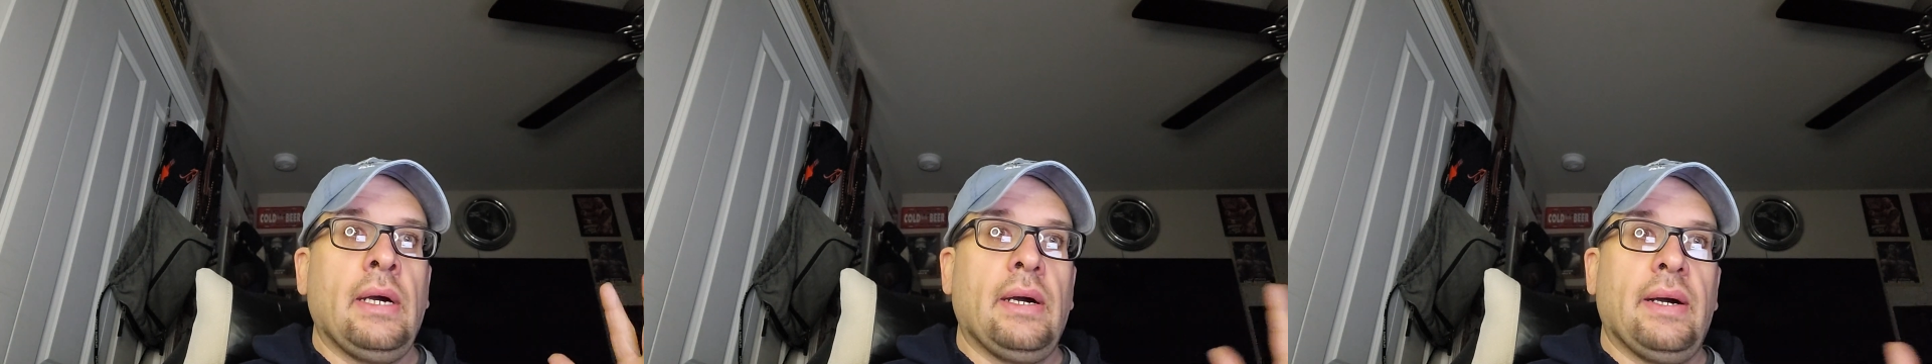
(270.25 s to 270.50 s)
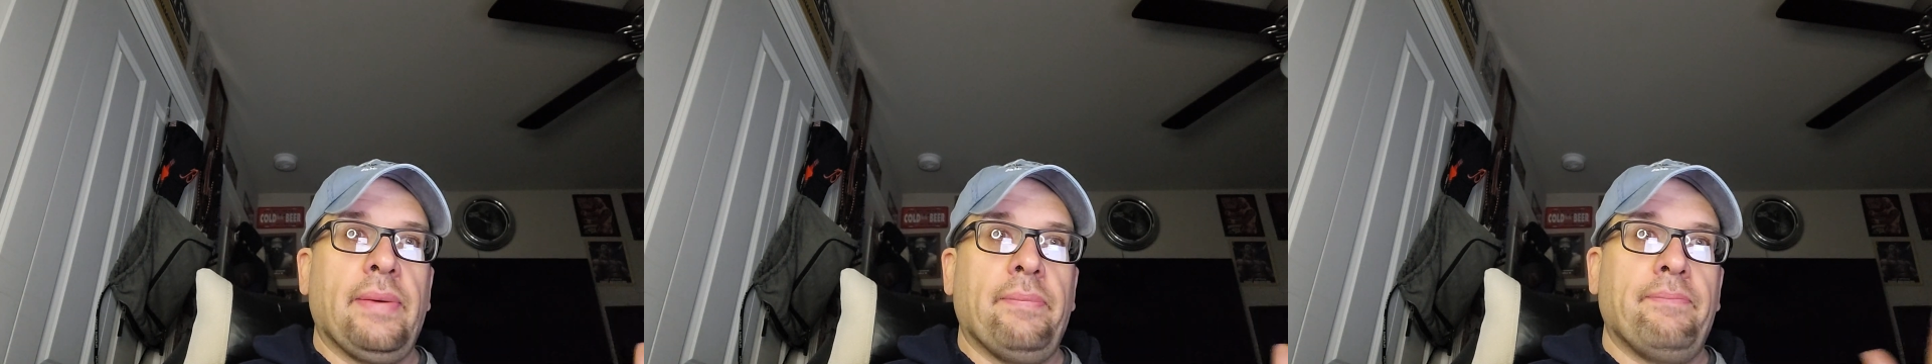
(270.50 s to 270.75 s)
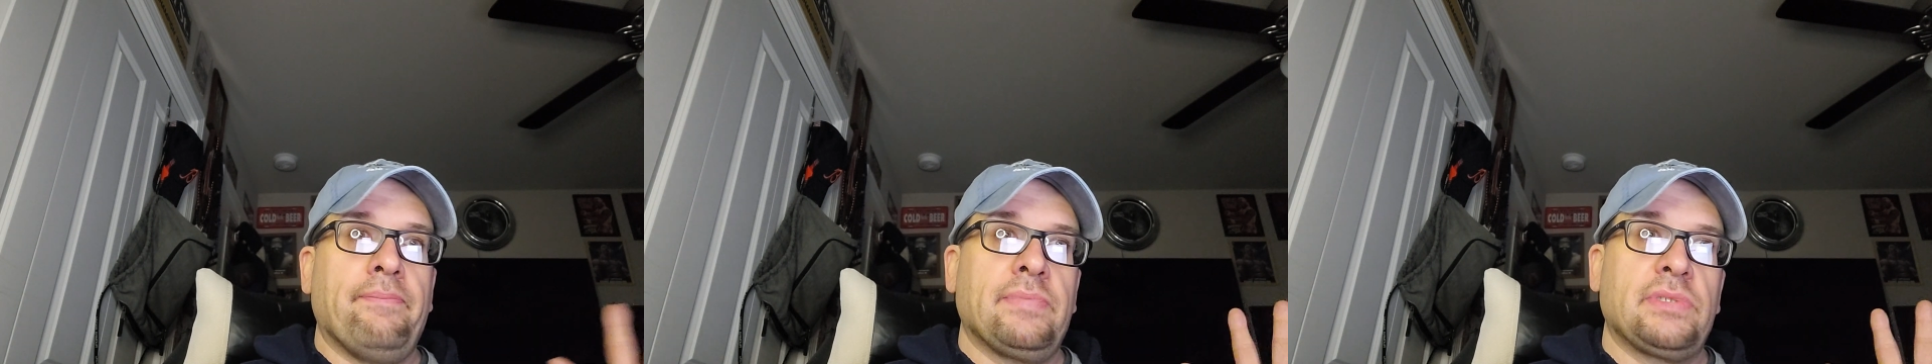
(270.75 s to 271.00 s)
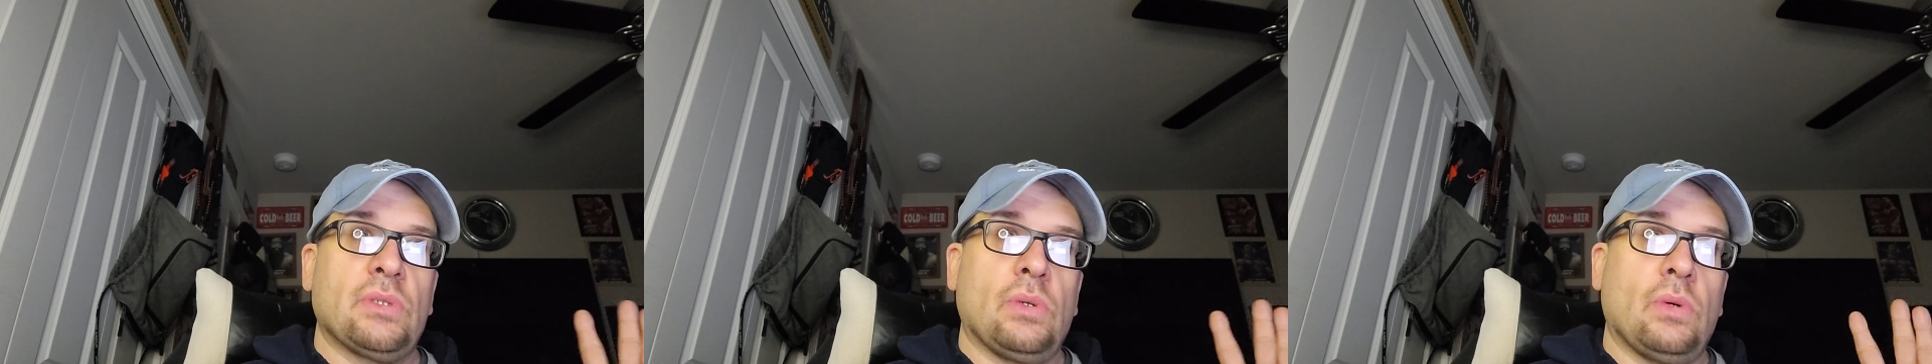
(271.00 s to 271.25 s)

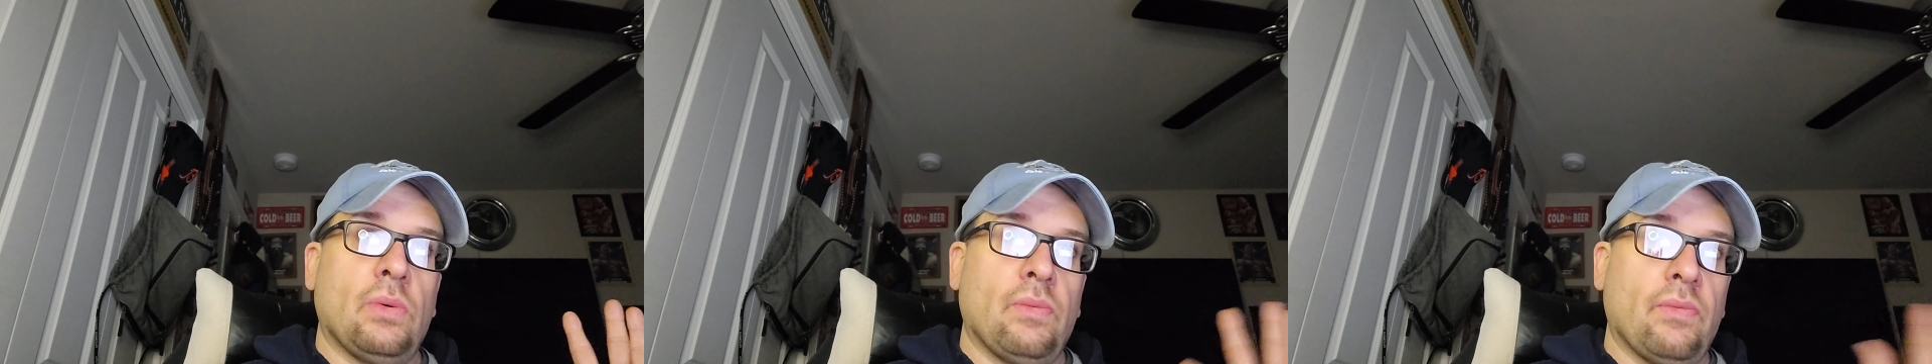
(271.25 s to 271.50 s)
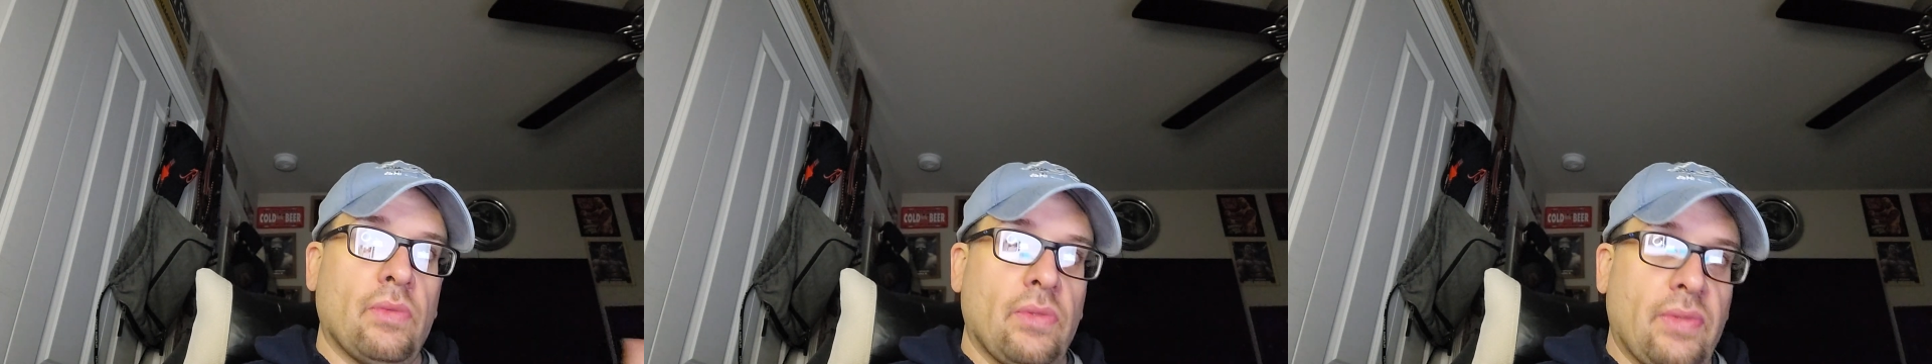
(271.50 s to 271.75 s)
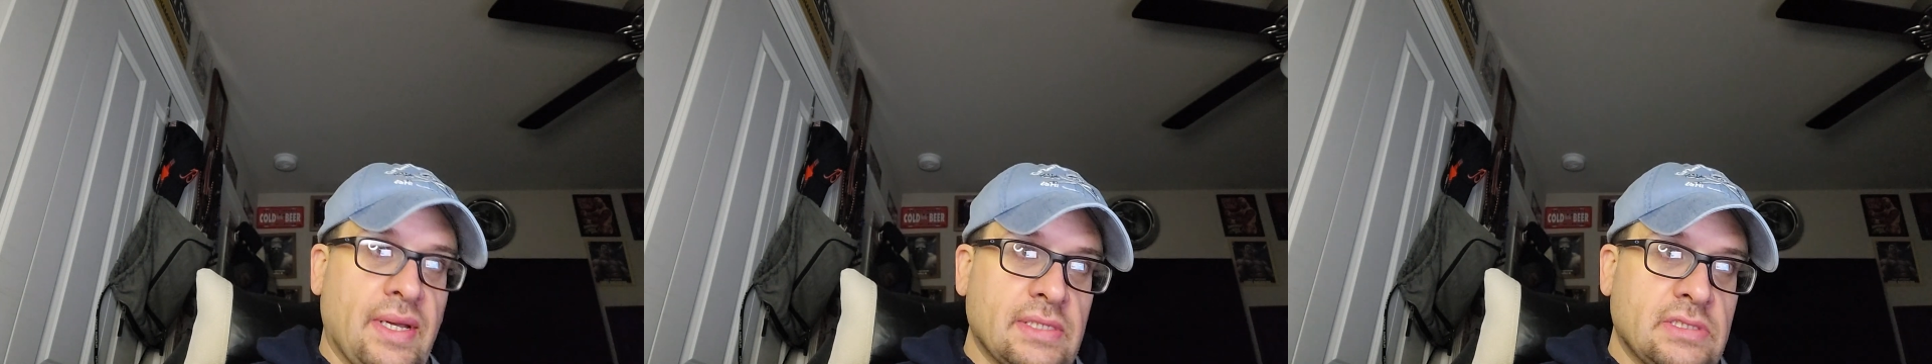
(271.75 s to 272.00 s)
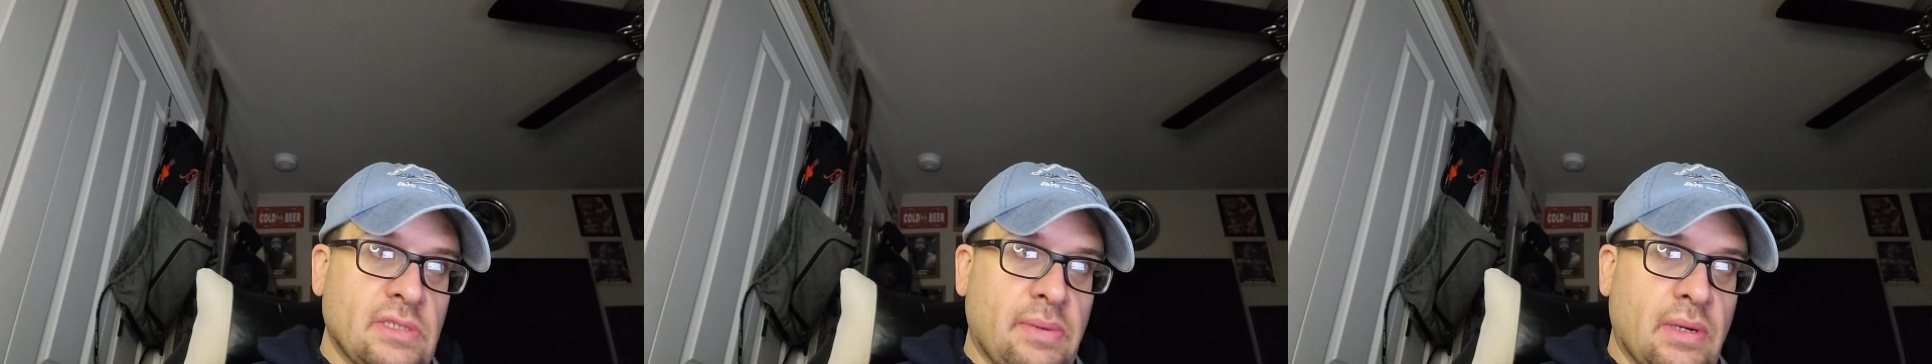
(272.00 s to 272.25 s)
Um, so
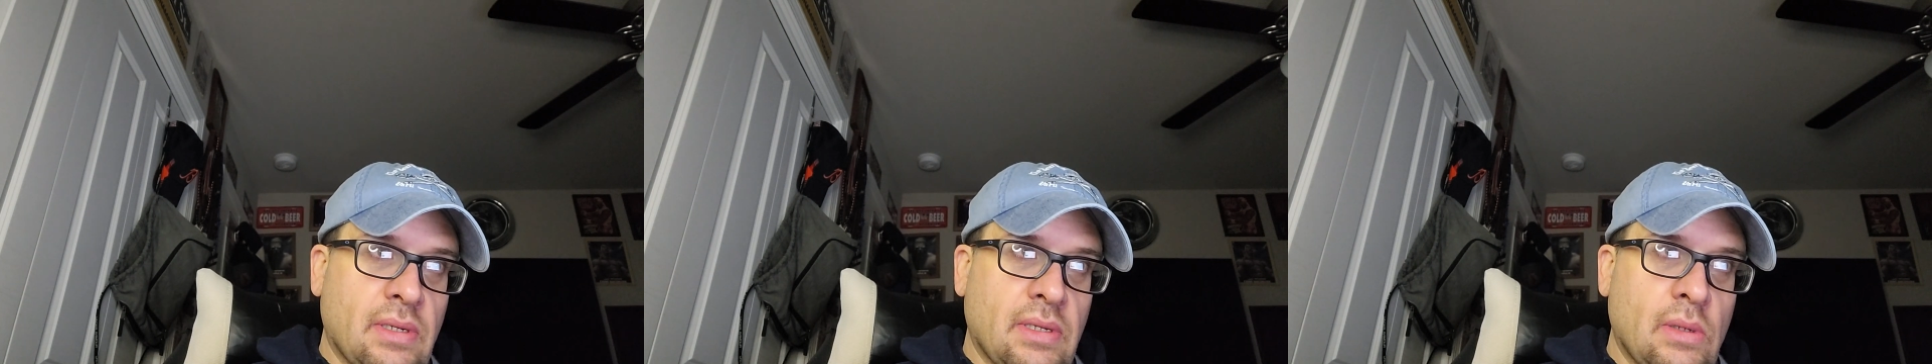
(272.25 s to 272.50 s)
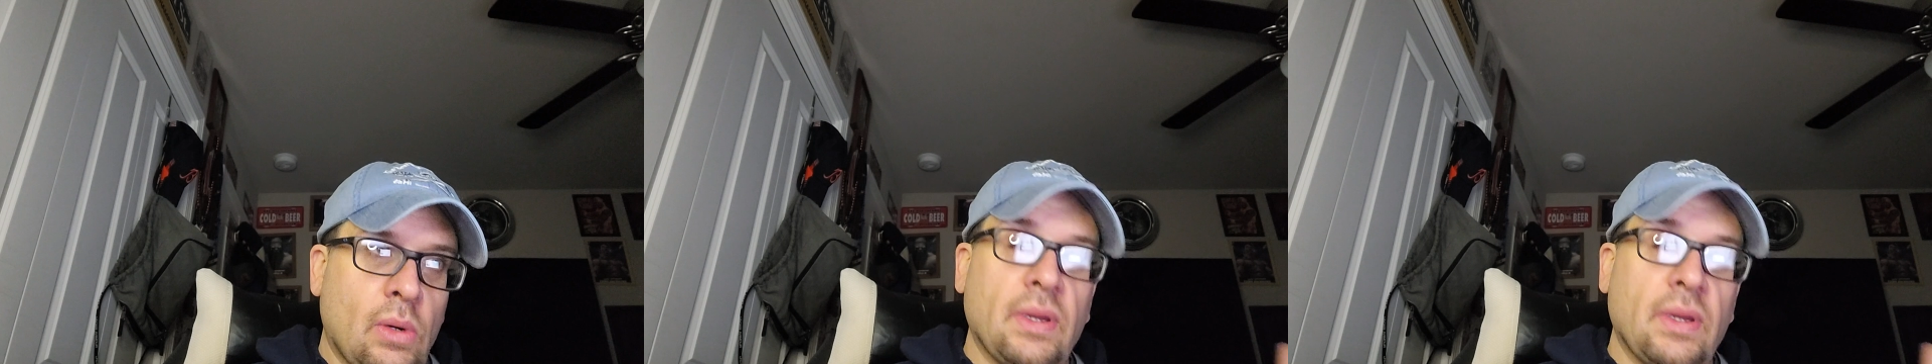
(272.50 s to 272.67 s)
that's about it.